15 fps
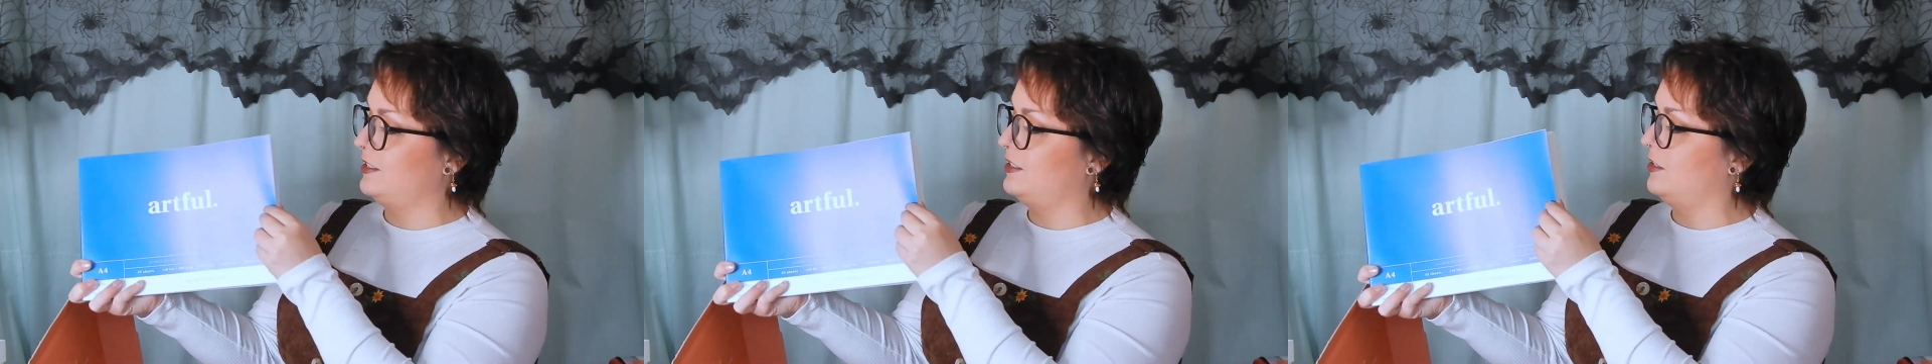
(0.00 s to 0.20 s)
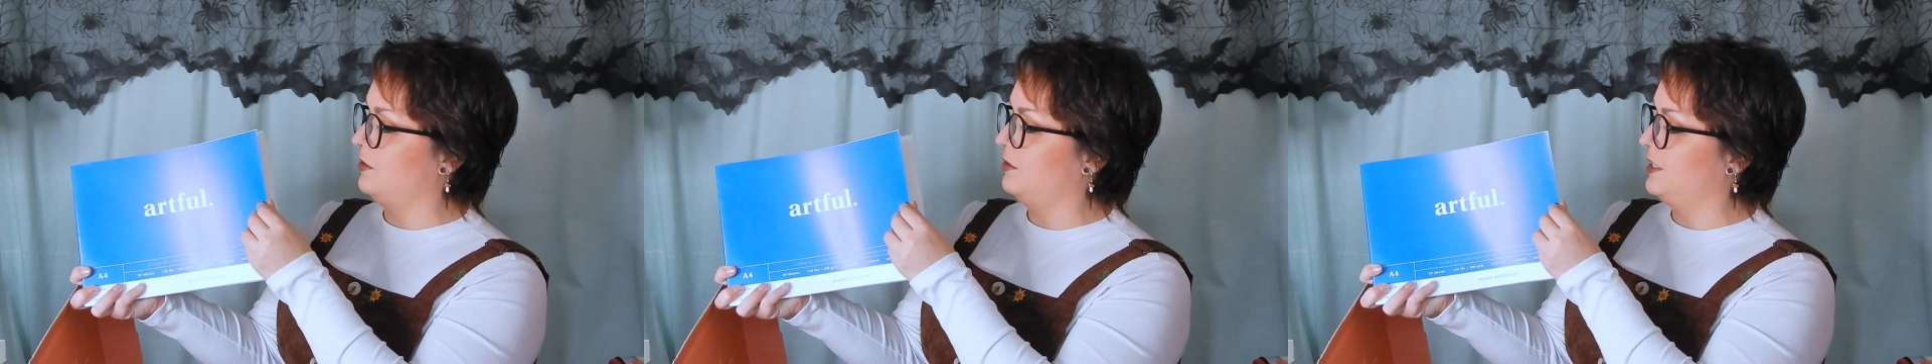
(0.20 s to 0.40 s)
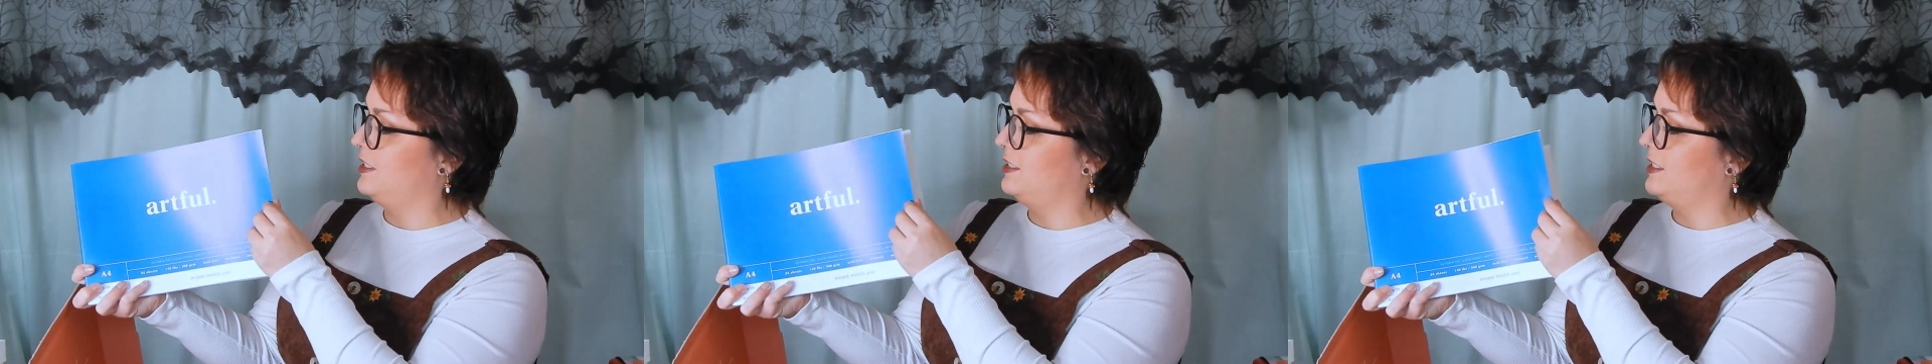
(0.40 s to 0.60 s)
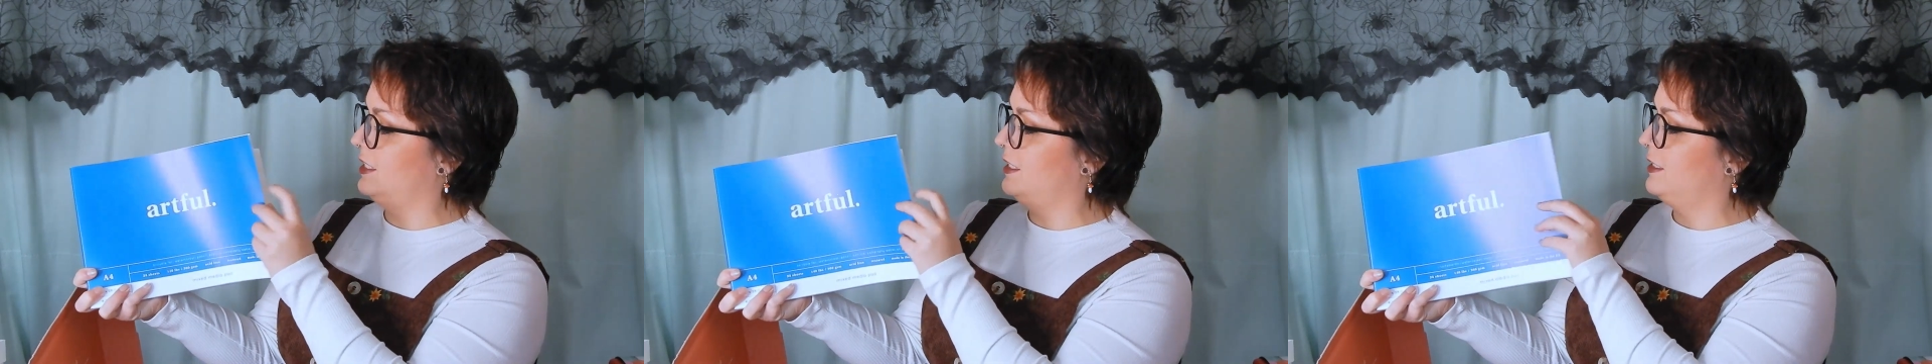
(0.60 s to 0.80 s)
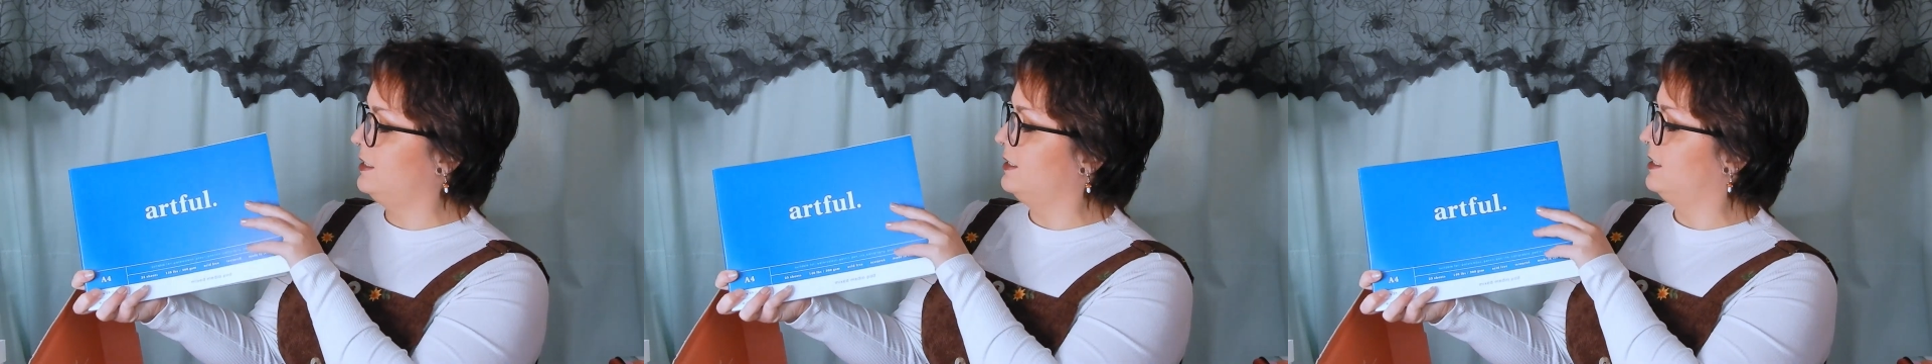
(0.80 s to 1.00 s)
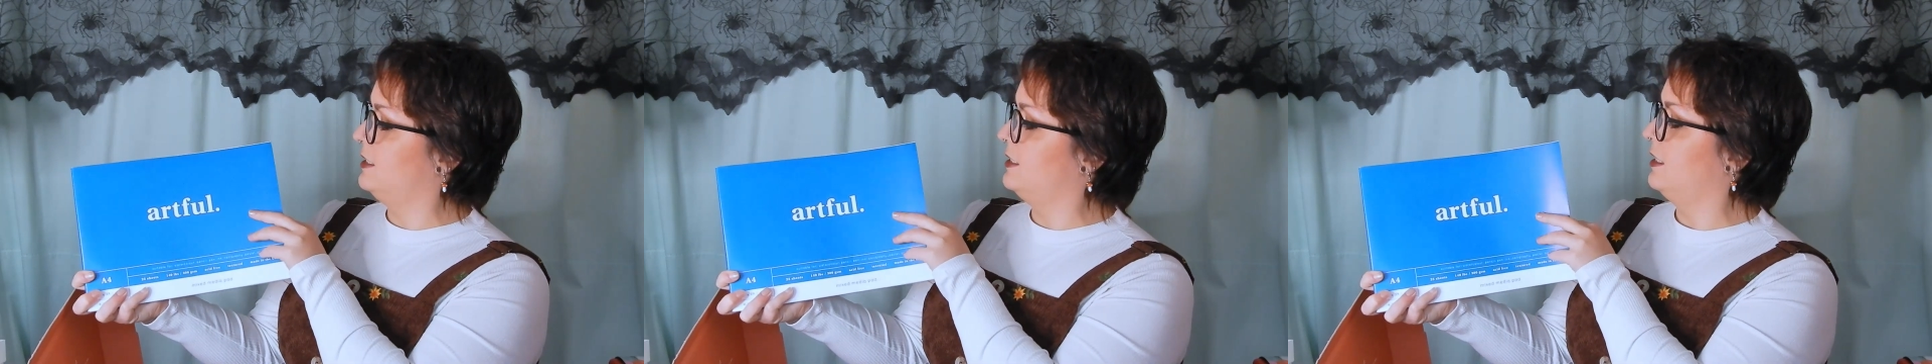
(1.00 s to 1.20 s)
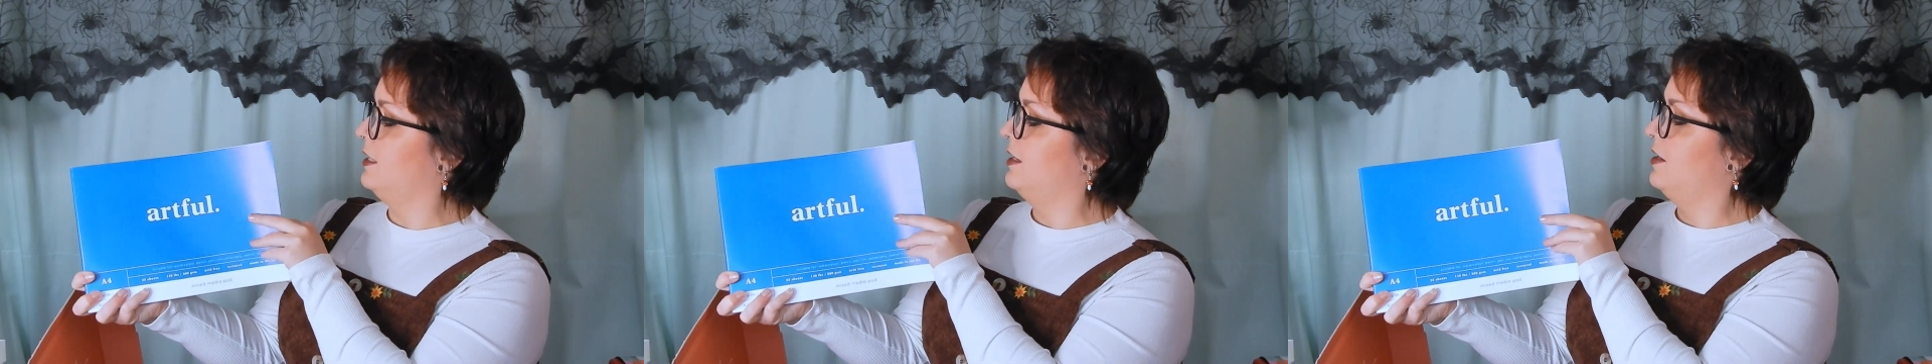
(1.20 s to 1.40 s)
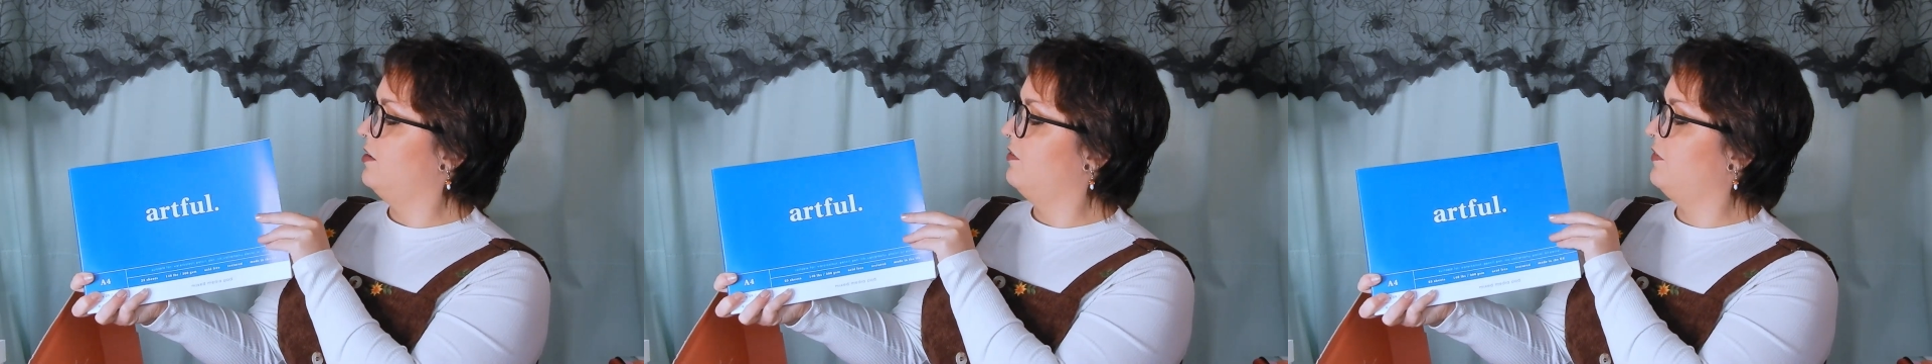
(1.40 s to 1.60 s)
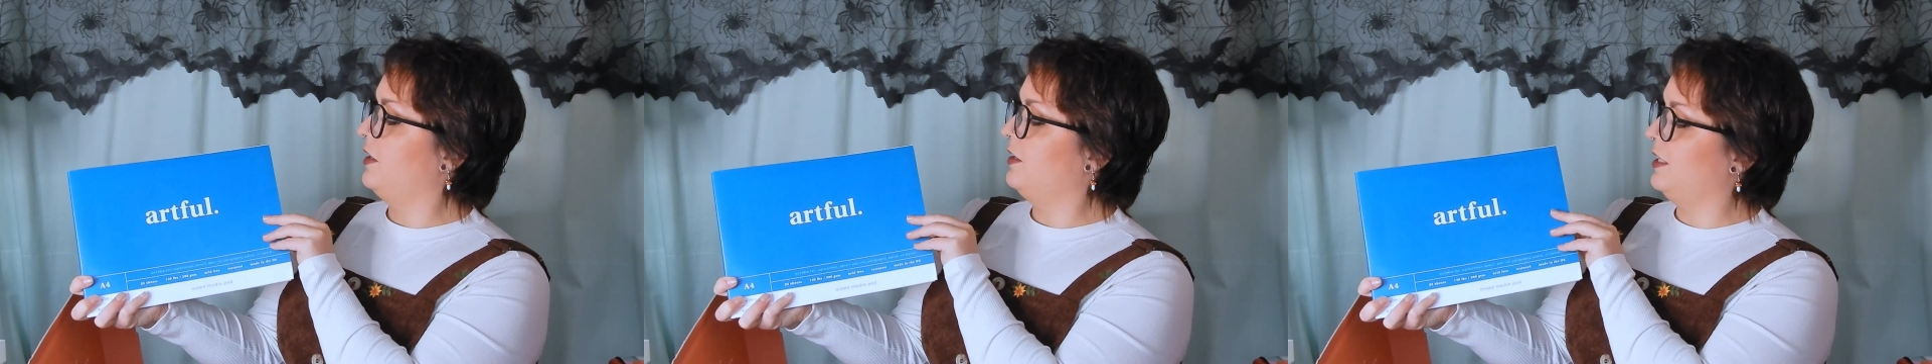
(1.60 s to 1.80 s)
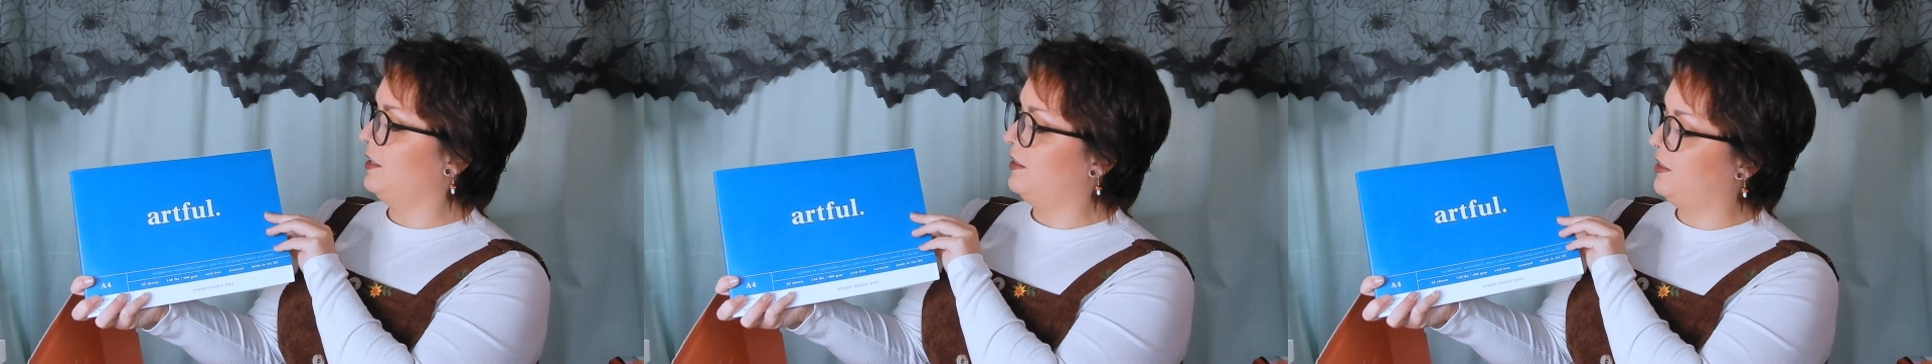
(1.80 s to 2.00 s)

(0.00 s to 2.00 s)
So this is fairly